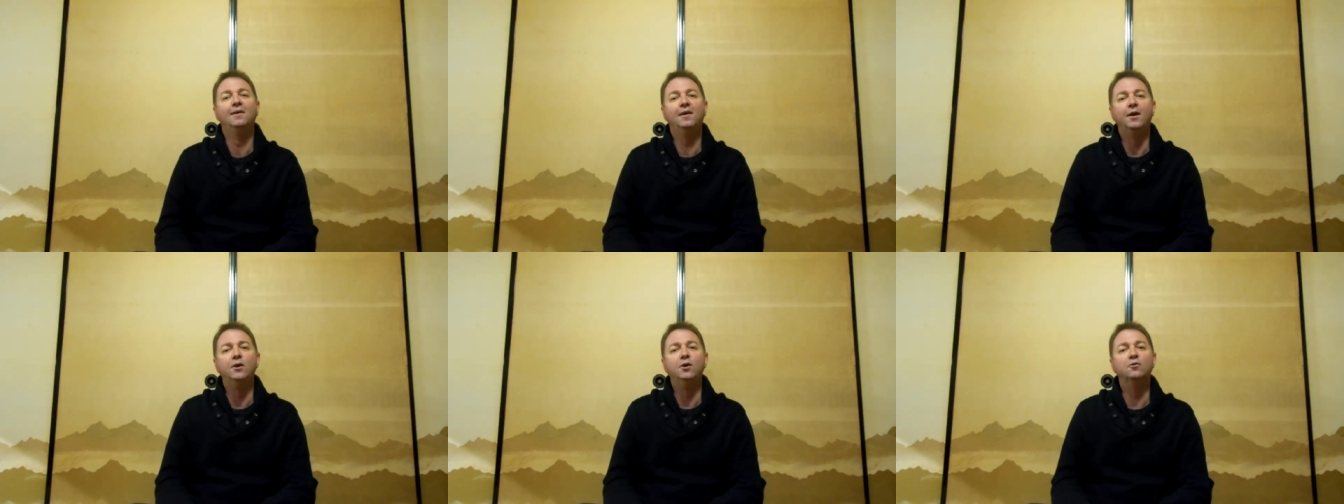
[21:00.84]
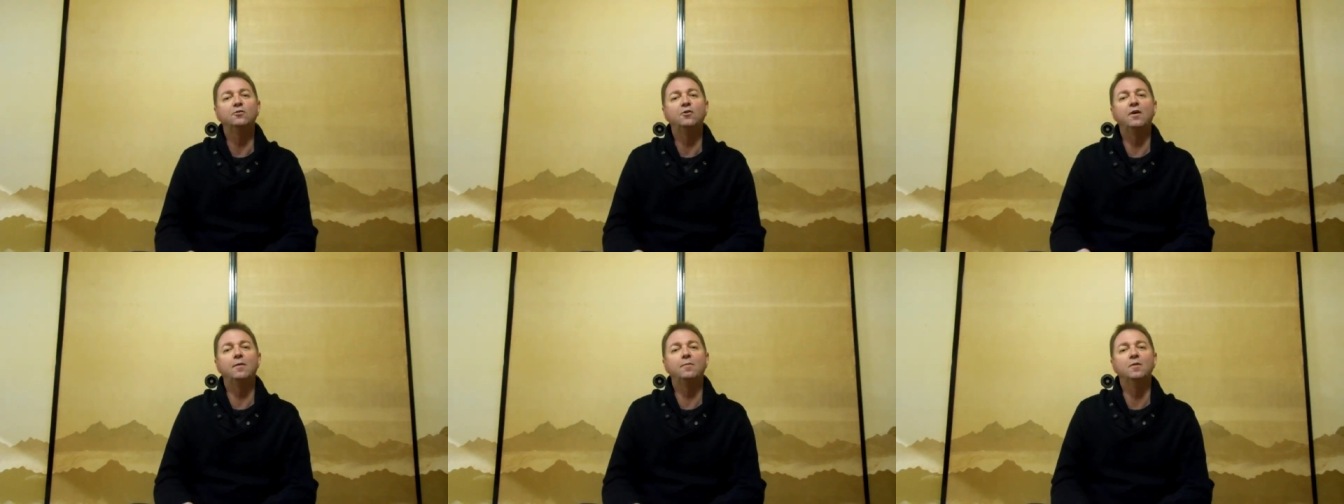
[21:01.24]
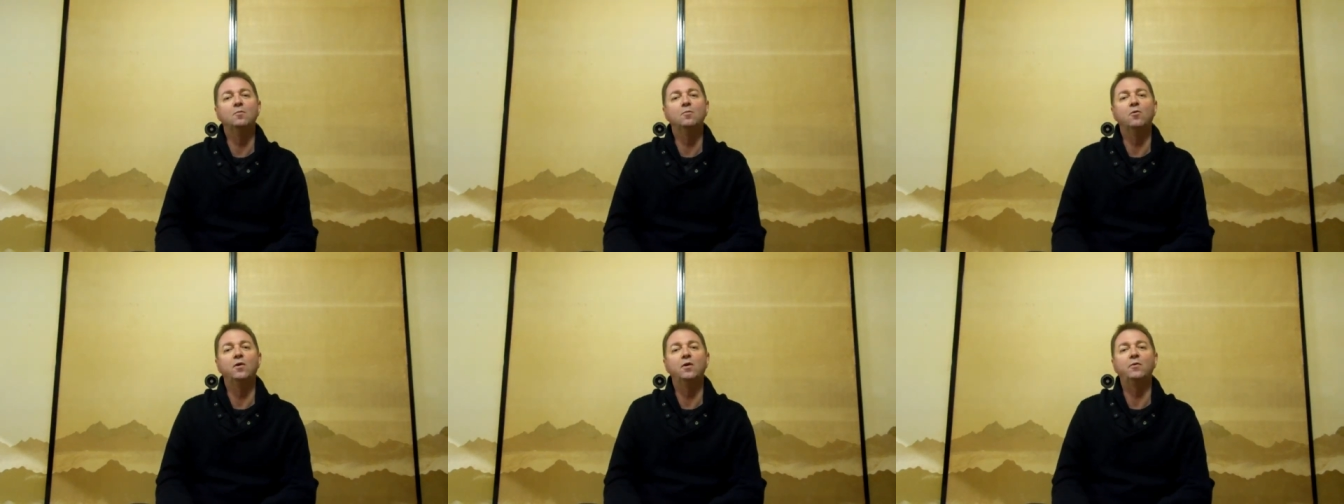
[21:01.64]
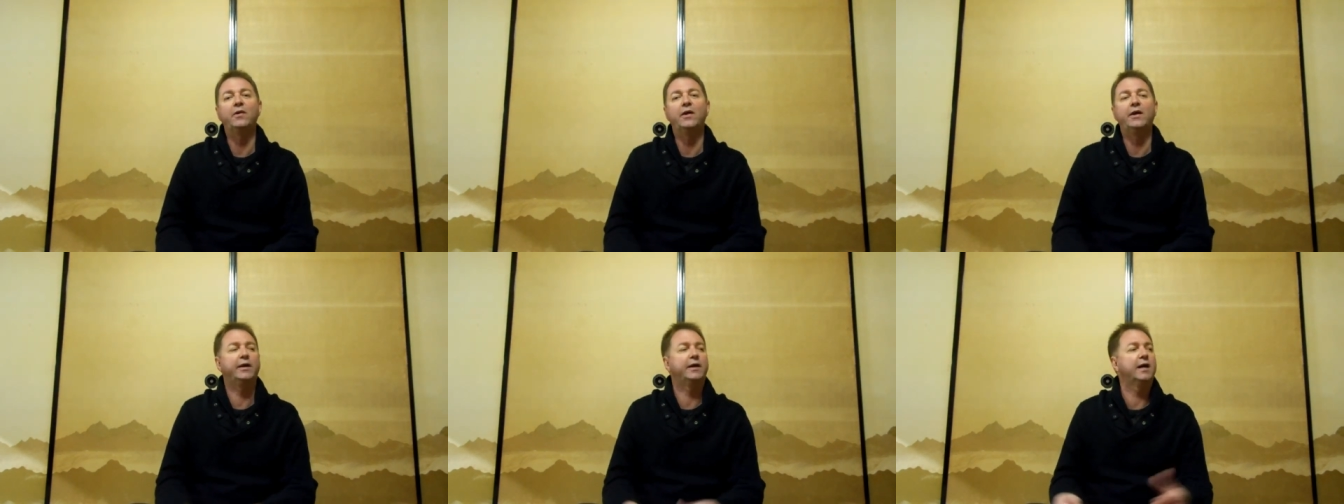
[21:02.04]
You'll turn up in the morning
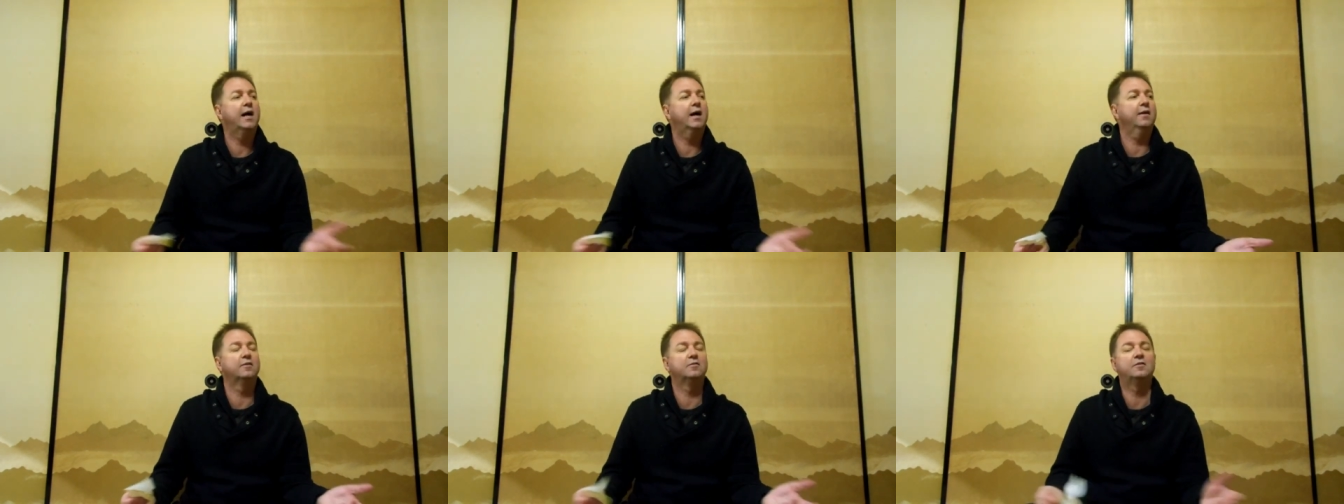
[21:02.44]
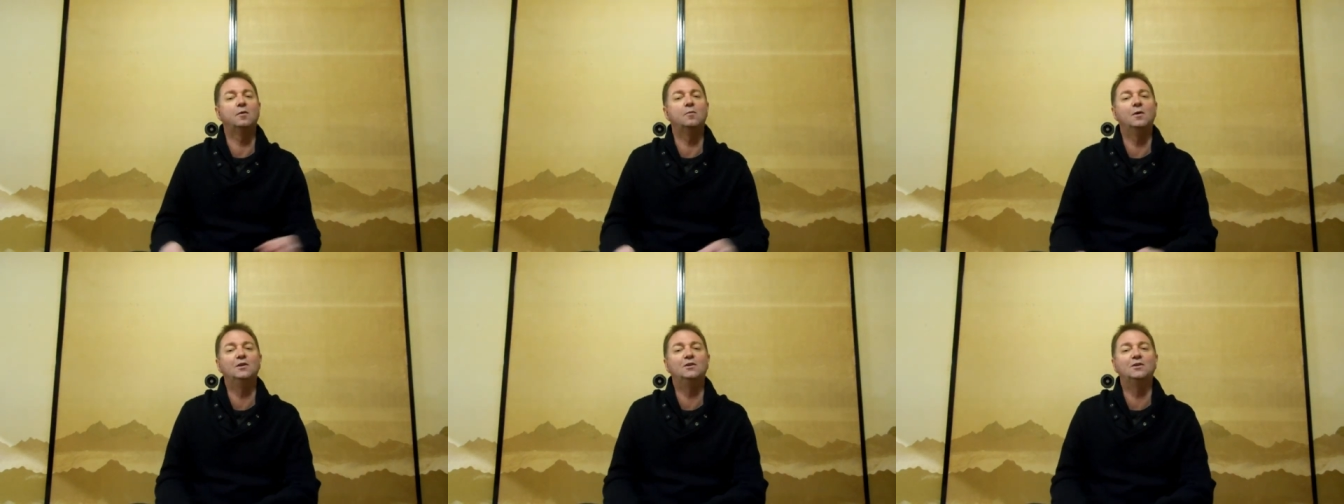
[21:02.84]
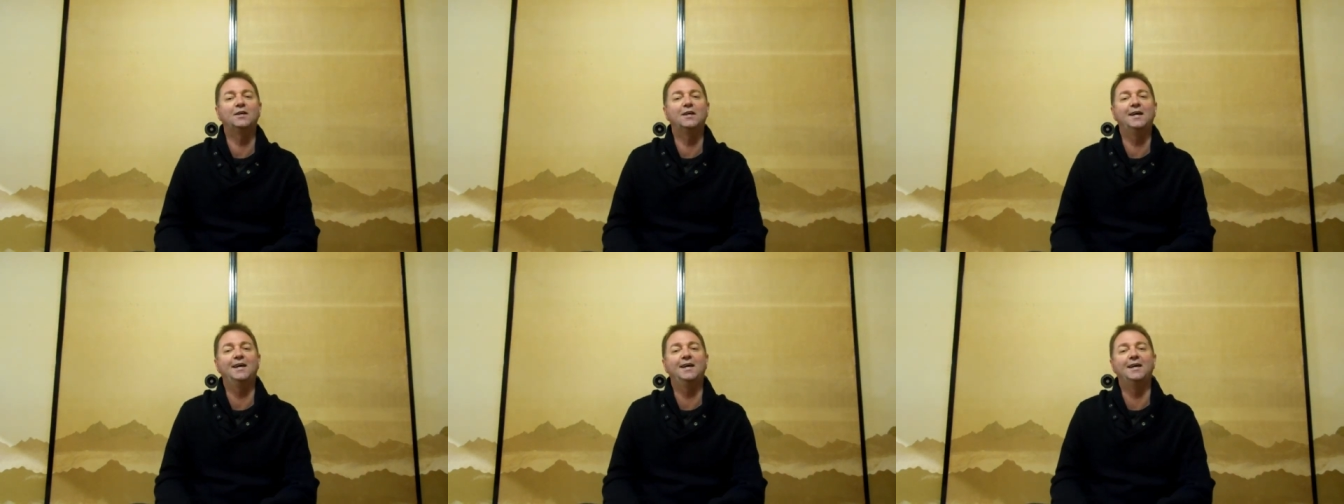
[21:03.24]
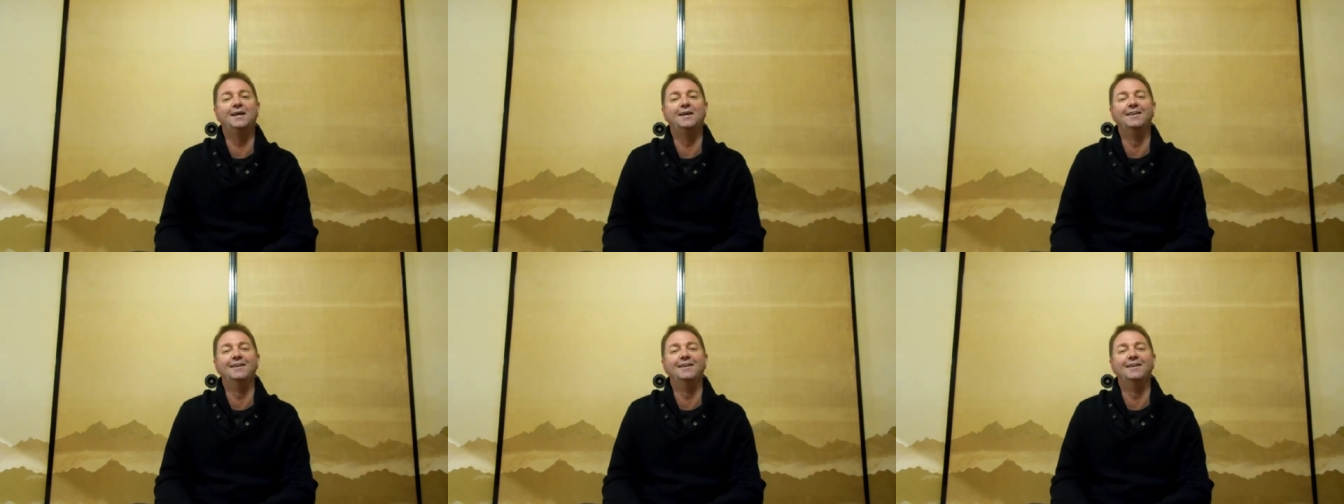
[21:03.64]
without a car, they'll say, "Where's your car?"